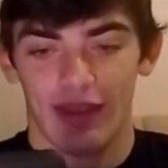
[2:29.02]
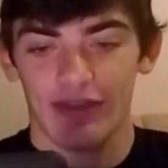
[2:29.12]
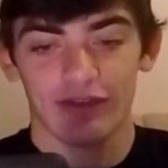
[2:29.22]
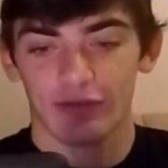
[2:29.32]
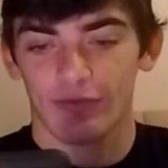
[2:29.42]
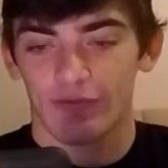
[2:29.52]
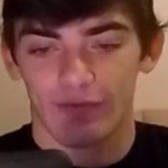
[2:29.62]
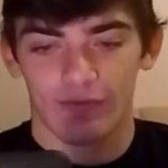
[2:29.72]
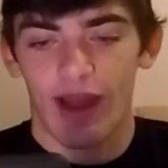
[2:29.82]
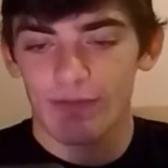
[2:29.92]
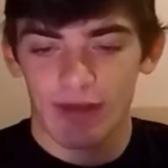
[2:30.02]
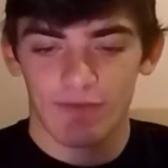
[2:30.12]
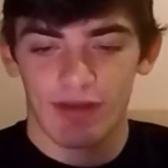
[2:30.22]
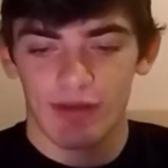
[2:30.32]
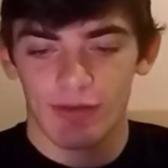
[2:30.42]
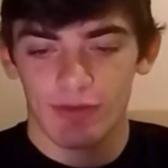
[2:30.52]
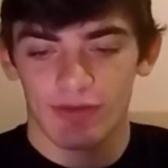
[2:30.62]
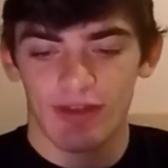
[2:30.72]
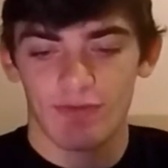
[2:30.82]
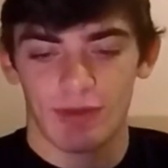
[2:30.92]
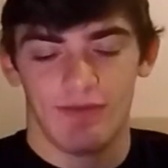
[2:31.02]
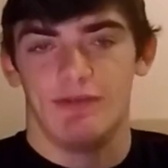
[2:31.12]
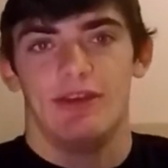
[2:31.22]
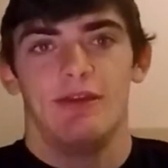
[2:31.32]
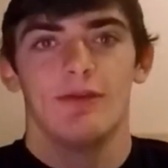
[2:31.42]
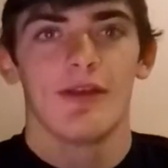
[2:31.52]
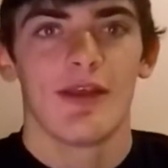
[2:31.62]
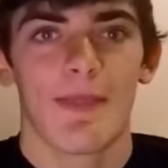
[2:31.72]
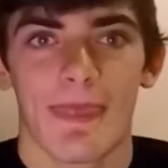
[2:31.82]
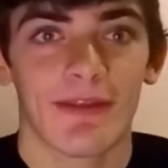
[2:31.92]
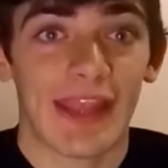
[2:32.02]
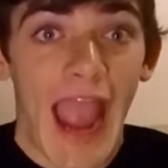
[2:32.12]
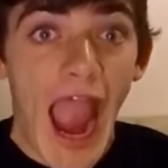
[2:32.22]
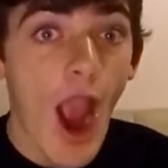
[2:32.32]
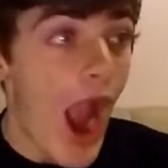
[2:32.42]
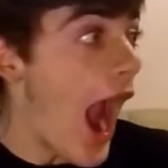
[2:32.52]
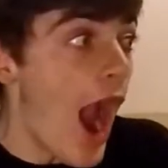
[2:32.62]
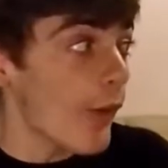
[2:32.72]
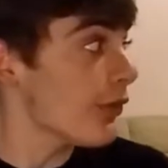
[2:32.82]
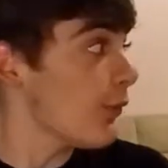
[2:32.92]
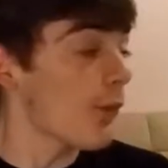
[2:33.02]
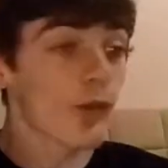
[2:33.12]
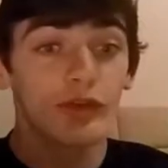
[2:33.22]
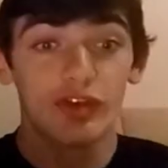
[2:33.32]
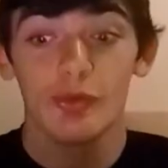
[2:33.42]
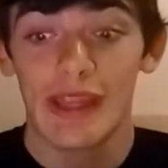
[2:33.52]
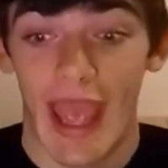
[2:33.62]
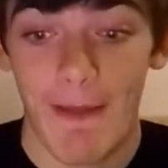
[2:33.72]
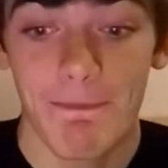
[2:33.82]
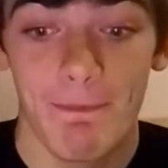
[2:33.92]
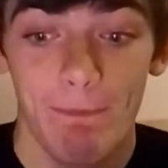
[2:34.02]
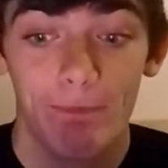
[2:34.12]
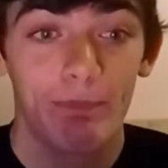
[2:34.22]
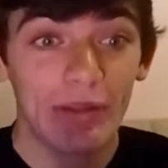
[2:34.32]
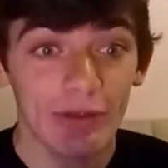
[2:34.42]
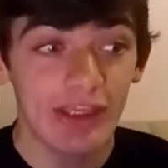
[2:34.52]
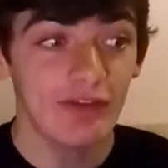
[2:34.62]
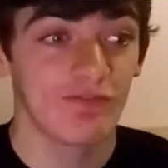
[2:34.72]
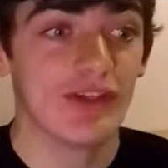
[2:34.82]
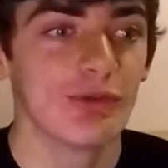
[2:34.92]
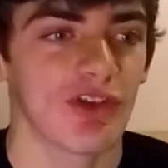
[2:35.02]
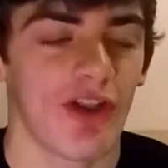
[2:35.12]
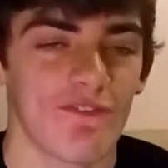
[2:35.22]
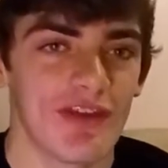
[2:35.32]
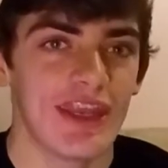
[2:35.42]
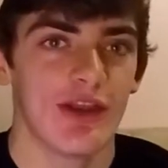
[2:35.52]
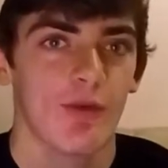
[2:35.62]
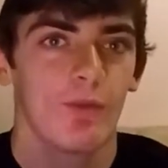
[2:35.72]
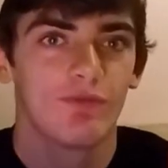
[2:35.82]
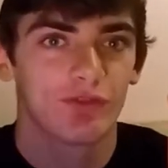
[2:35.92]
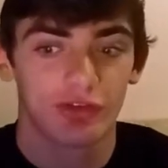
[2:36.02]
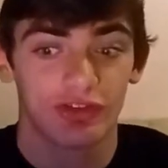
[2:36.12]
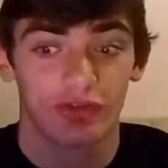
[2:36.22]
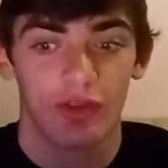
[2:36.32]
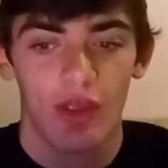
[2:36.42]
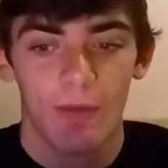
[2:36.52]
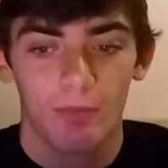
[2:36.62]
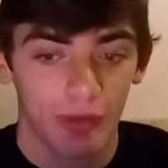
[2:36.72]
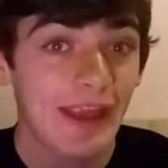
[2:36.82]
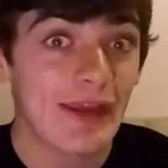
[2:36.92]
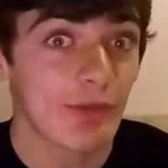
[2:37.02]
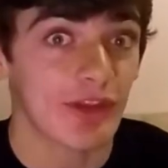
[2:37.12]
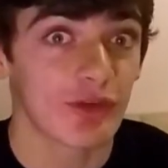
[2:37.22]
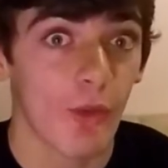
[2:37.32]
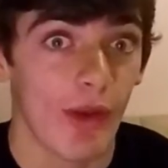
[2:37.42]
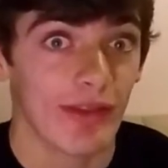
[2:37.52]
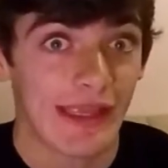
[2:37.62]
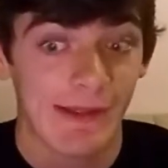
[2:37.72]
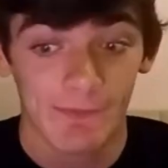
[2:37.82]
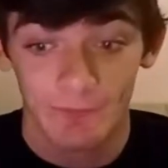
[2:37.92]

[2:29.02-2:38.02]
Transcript: and these are five minute video, seven minute video. Like, how how in the world do you get a billion views on a video you're just playing with the toy? Like,